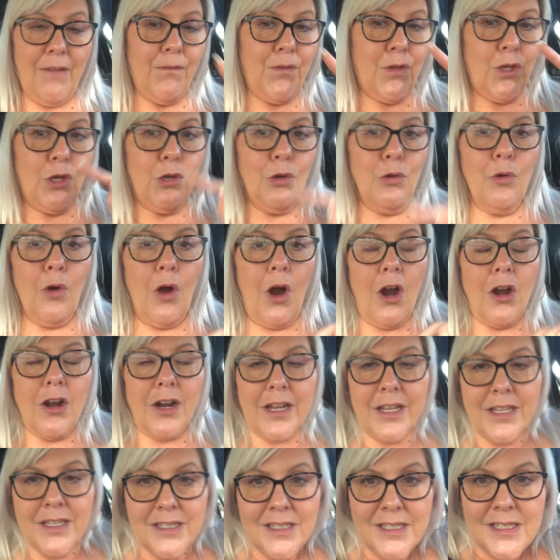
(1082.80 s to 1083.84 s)
you are
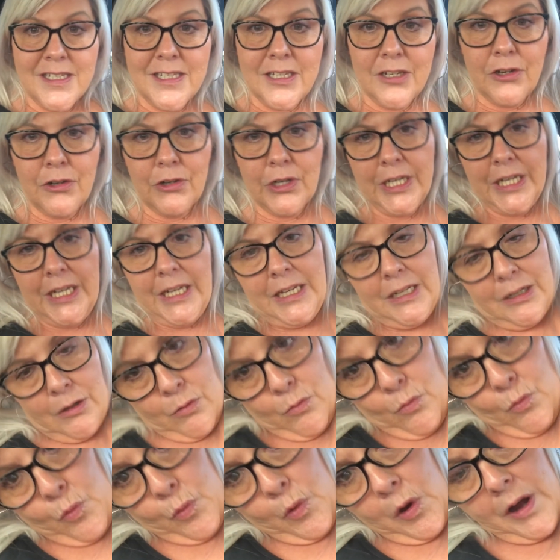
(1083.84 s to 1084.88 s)
considering
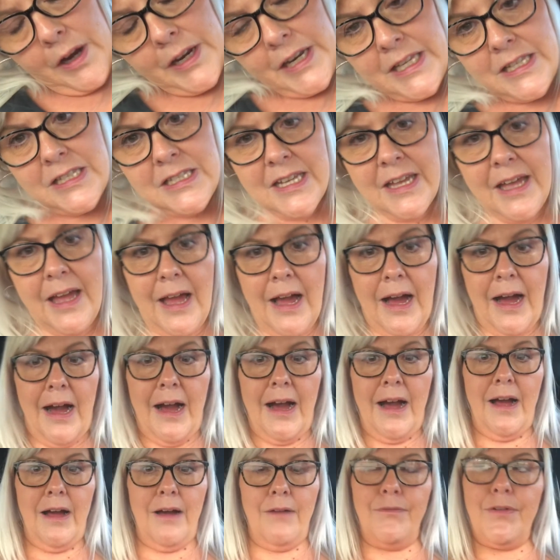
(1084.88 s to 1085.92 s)
wanting to
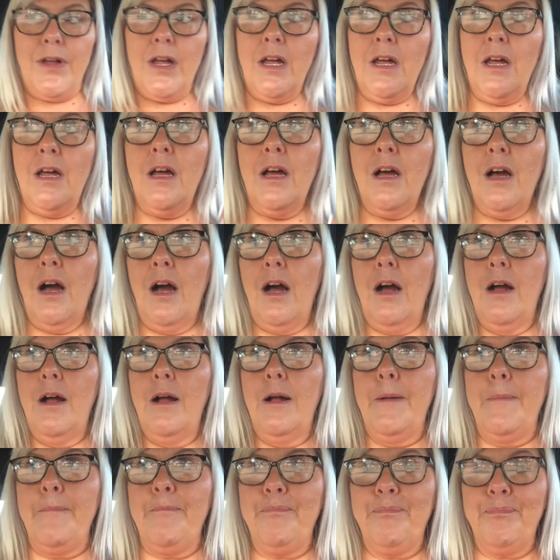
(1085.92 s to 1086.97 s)
have
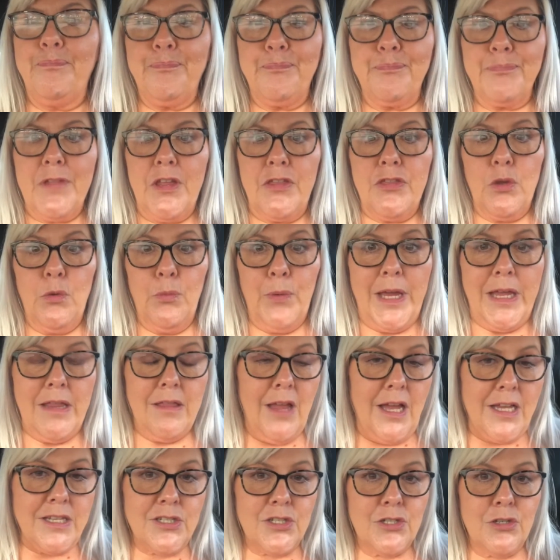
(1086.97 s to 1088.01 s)
the weight
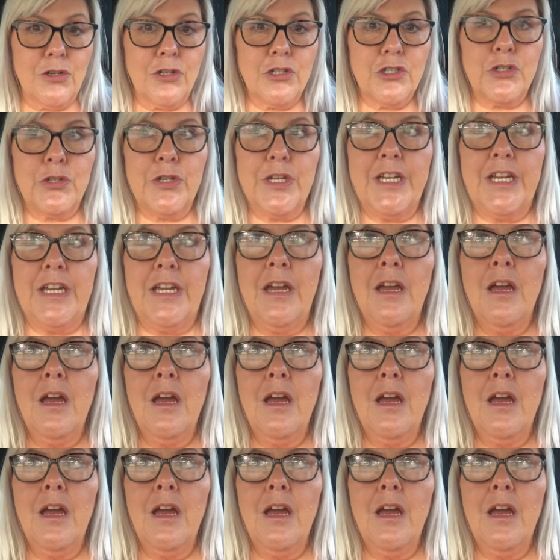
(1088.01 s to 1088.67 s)
loss surgery,